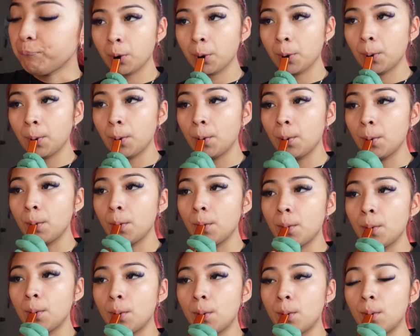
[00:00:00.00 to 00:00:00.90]

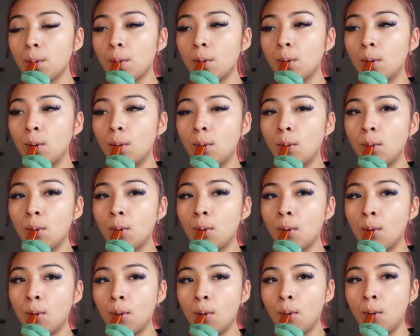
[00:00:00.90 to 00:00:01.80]

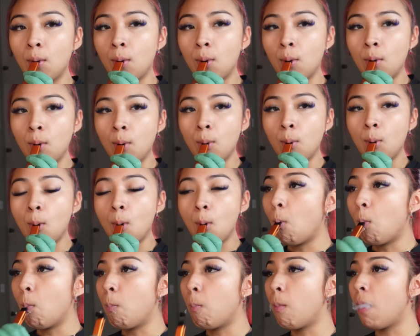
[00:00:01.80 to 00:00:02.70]

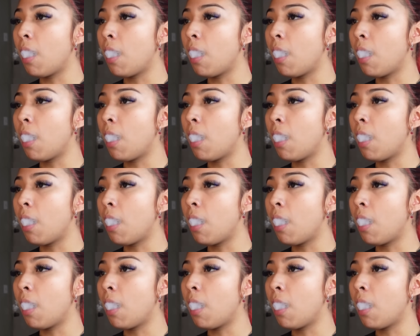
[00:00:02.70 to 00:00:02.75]
(no one is talking)